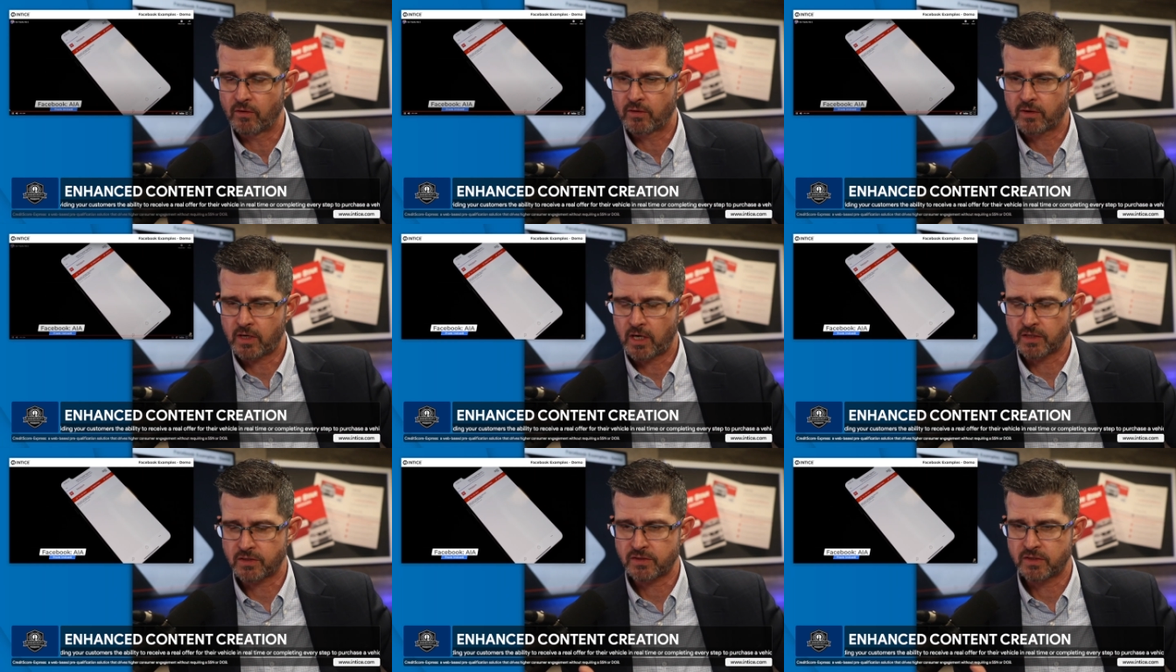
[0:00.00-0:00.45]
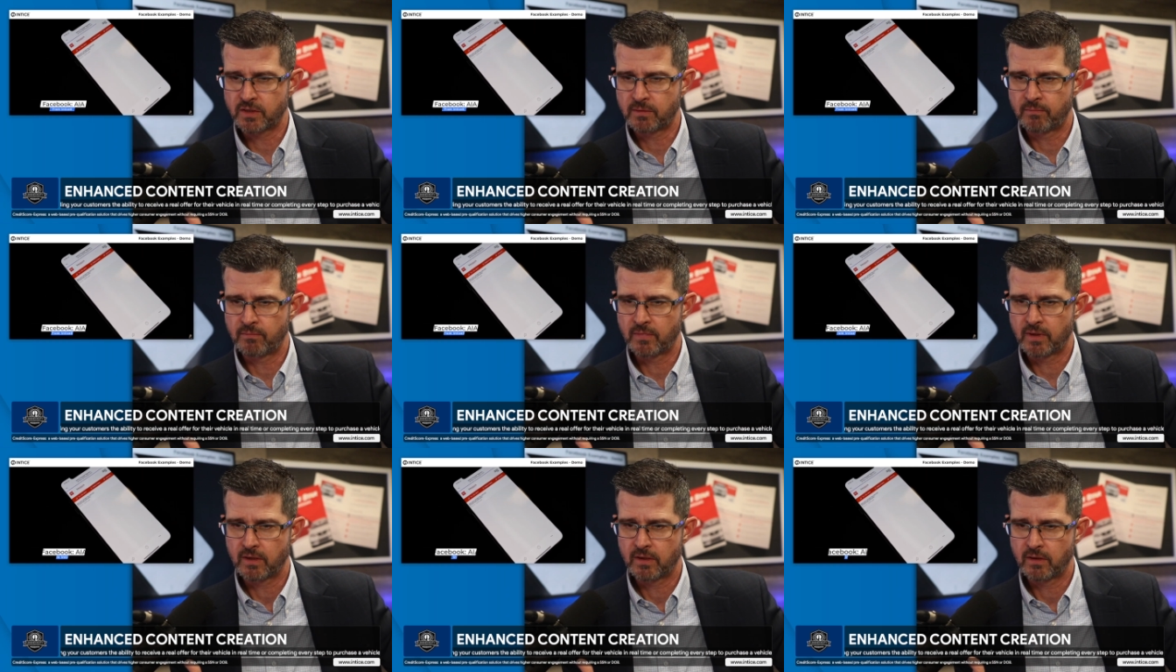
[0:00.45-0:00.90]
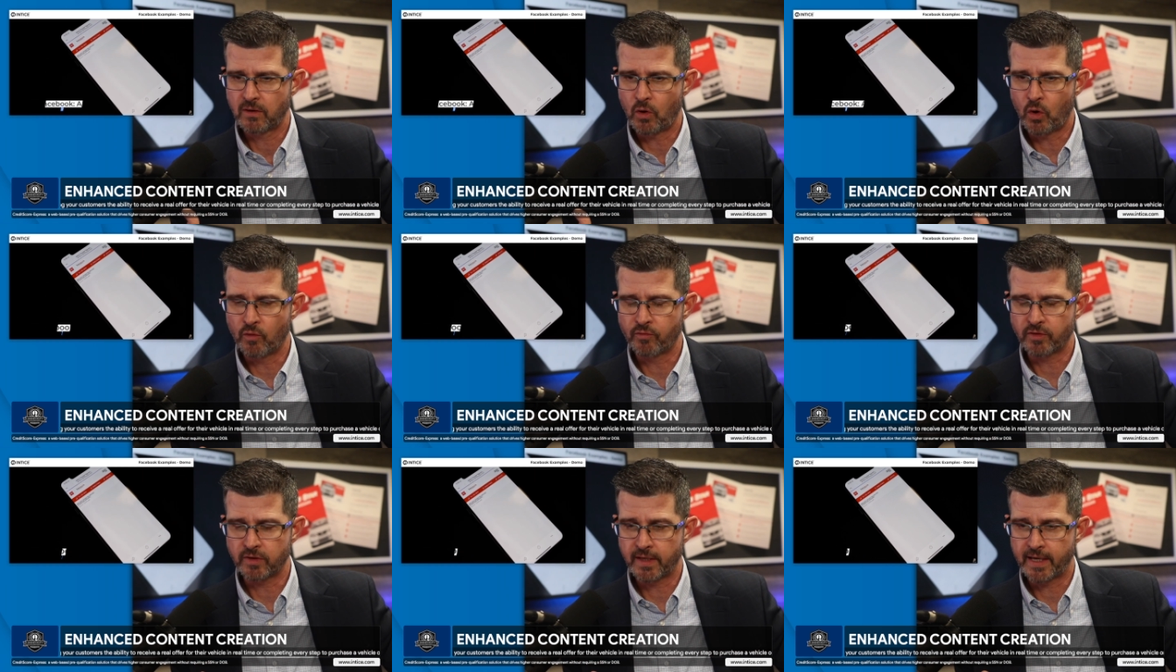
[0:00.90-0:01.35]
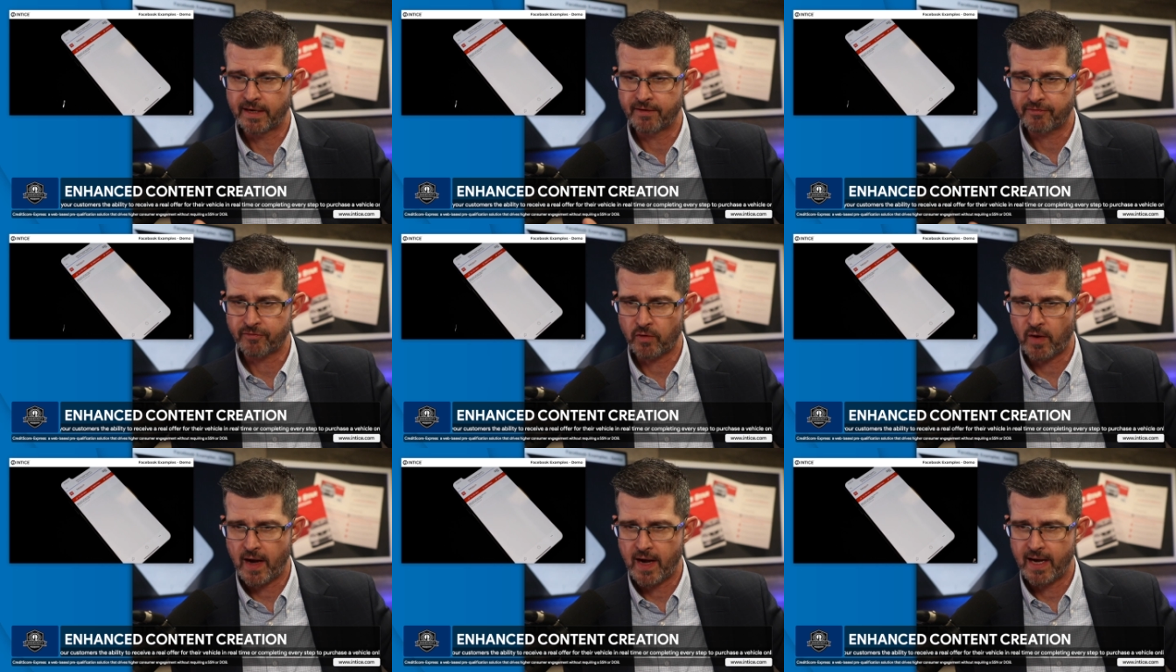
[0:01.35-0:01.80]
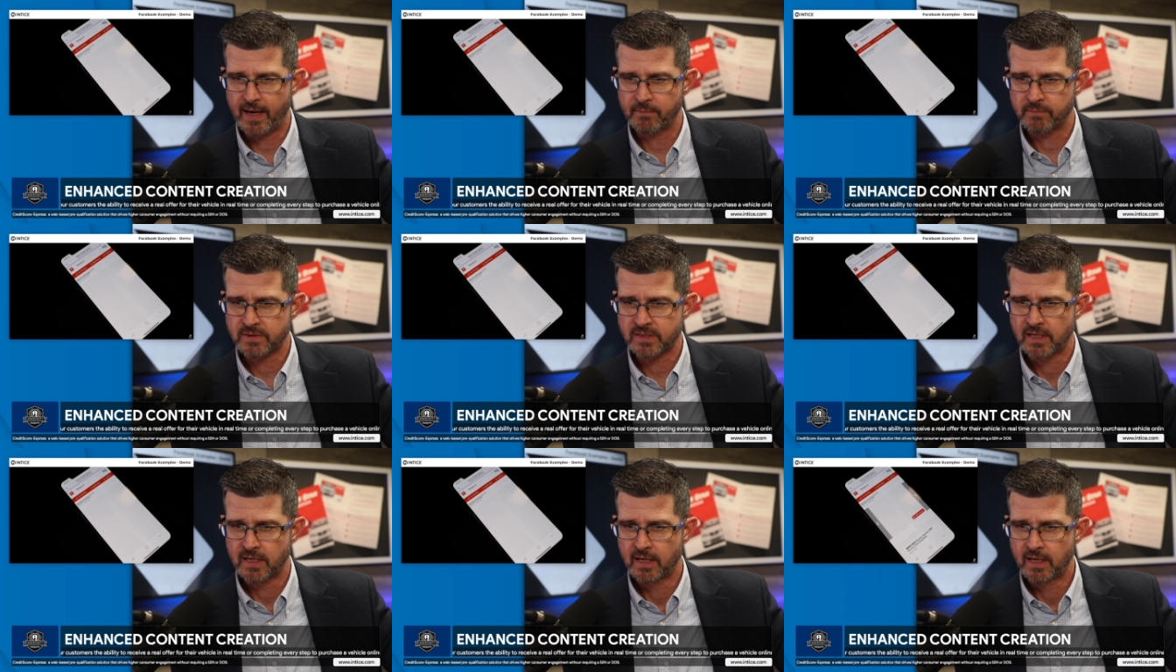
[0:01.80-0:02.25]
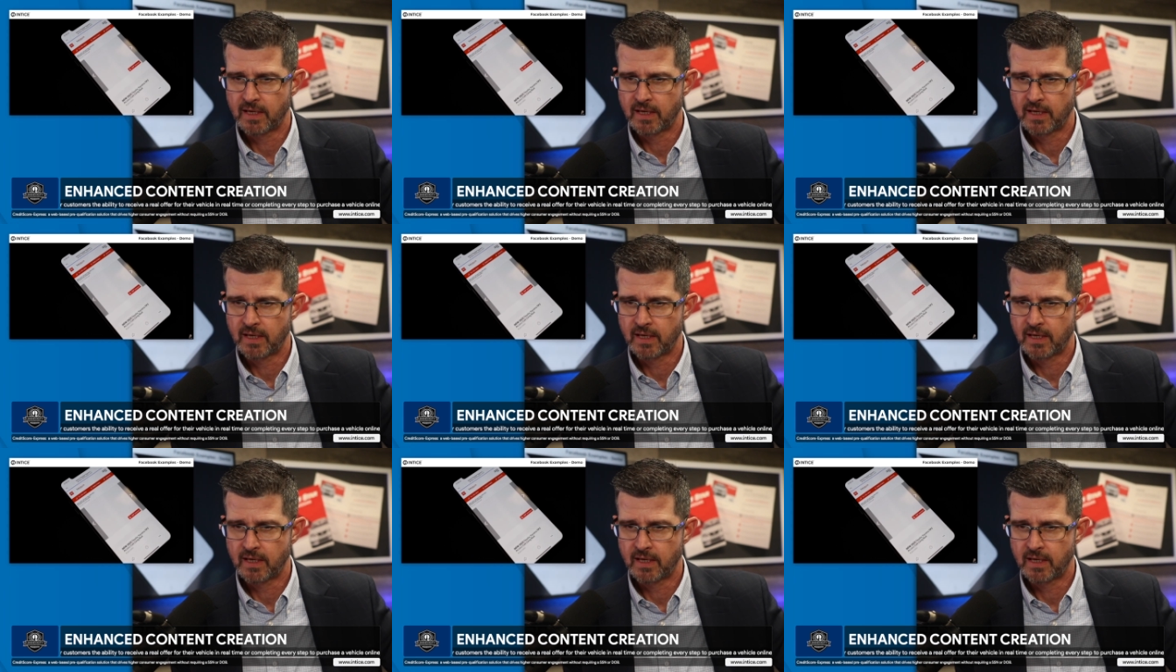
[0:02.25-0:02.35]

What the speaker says: custom overlay frames